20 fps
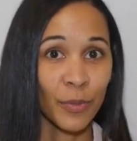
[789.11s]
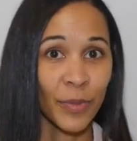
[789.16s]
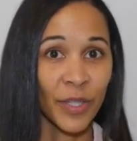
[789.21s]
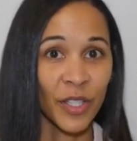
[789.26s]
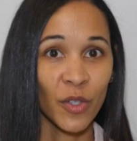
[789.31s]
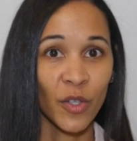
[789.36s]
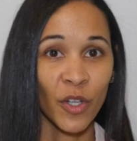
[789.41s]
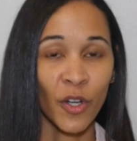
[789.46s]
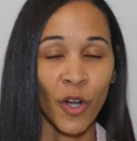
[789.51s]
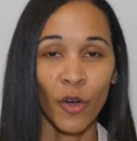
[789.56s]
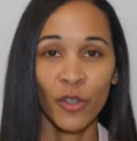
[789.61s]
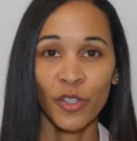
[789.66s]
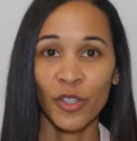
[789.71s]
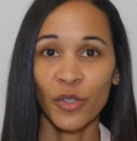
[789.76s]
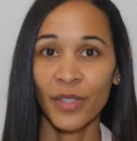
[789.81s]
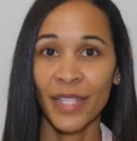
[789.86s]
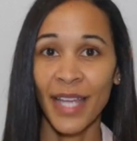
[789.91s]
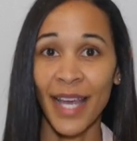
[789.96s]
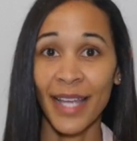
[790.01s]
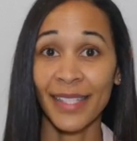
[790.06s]
but you can
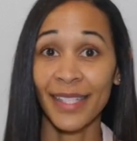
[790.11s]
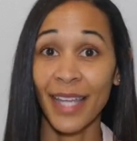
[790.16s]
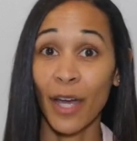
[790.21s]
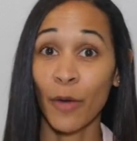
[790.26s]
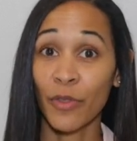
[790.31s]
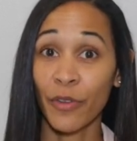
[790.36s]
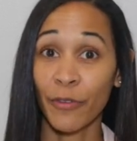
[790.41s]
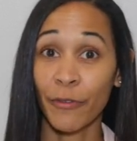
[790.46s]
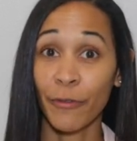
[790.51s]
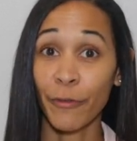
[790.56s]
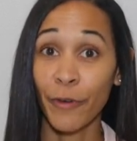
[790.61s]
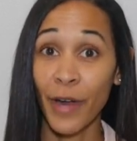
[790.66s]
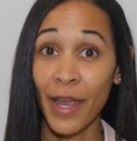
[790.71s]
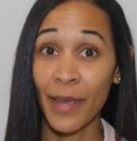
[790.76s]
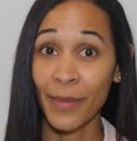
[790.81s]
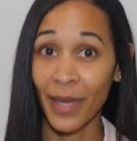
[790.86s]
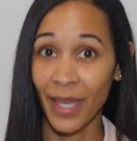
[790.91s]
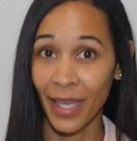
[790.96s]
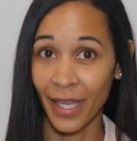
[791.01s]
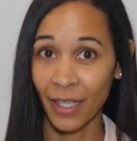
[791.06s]
also test out the
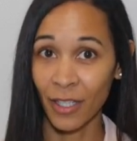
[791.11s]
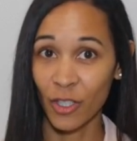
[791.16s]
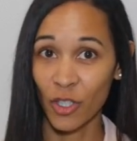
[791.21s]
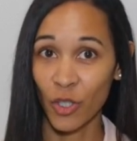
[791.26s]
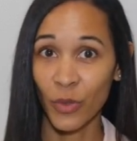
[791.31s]
framing